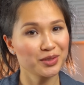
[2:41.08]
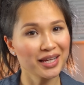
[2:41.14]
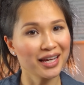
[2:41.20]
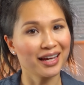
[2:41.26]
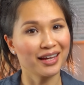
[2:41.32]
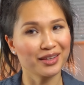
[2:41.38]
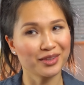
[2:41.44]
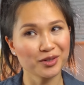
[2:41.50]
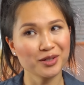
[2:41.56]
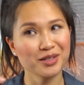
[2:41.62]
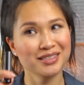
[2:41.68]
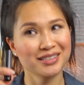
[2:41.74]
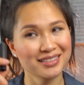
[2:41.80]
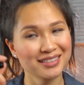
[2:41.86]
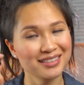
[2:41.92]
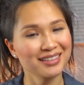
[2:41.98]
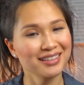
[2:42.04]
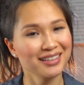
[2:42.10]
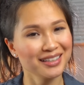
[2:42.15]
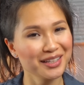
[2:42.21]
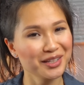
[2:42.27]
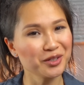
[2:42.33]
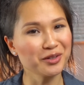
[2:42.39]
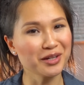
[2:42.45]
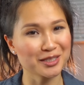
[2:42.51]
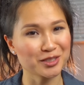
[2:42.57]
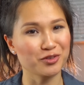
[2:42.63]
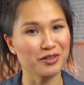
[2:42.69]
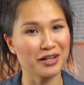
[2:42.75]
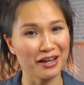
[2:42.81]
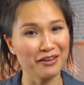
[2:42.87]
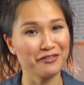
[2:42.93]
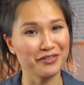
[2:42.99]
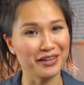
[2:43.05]
yeah, there's a little extra
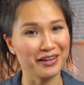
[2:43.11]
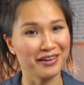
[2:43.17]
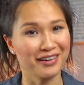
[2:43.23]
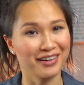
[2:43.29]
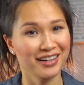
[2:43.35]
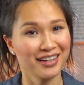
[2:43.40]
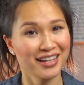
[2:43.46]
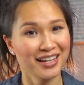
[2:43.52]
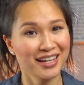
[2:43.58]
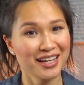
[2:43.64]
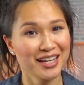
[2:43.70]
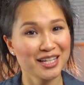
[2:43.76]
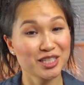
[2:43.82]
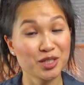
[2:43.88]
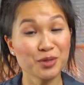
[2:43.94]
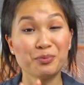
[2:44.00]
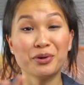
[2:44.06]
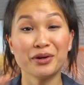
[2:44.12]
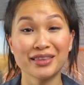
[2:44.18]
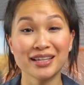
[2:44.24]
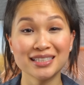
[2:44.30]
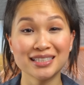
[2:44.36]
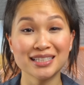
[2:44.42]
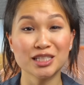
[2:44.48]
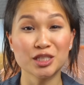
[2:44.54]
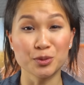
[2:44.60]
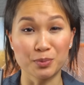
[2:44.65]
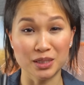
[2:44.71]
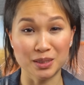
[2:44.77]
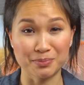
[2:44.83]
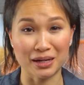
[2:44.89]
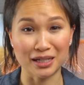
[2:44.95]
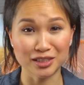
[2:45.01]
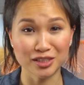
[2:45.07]
heft there. To put things into
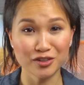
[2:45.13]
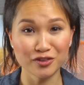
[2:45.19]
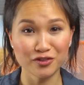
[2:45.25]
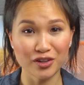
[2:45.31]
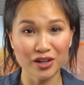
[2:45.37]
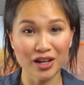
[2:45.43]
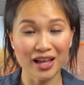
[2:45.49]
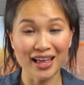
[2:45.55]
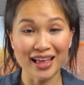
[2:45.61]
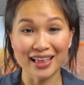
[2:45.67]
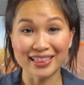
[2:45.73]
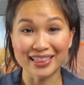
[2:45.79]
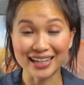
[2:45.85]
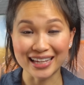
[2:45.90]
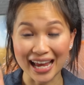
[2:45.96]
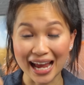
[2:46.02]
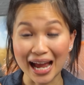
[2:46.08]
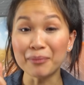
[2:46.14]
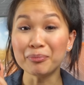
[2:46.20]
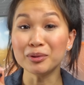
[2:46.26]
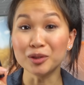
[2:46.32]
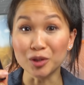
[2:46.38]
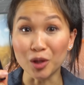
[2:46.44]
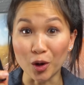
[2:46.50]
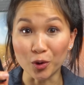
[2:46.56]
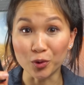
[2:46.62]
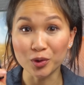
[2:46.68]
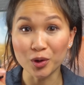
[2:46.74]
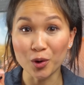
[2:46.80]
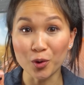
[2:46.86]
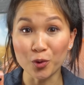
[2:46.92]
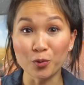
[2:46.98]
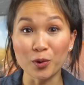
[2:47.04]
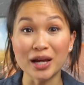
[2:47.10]
perspective, the cap alone
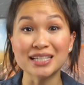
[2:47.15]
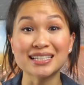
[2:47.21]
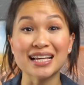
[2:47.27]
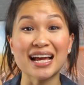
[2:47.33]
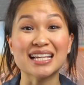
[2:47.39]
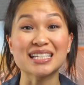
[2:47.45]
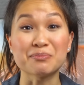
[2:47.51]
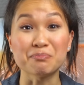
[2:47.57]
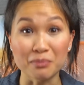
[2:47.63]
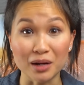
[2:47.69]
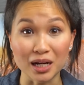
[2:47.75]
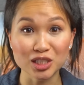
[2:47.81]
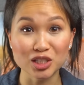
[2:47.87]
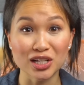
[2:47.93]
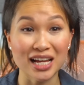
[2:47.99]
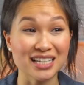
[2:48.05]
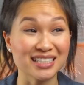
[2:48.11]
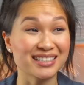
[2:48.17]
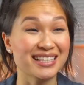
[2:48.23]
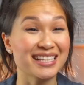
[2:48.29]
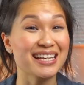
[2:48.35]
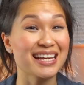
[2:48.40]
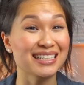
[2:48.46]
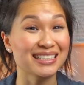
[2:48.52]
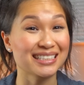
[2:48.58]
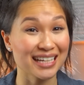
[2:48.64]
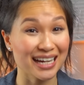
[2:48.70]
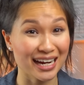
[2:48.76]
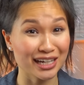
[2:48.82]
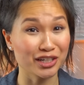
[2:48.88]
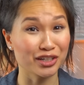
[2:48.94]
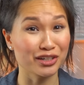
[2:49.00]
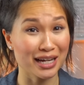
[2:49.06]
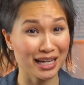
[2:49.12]
weighs as much as the
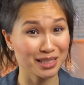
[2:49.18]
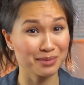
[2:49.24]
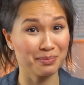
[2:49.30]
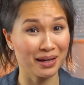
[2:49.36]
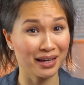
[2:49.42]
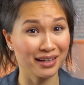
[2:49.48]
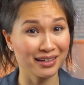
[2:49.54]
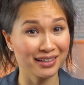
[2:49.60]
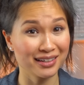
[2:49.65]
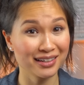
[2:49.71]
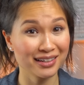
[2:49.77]
entire S Pen.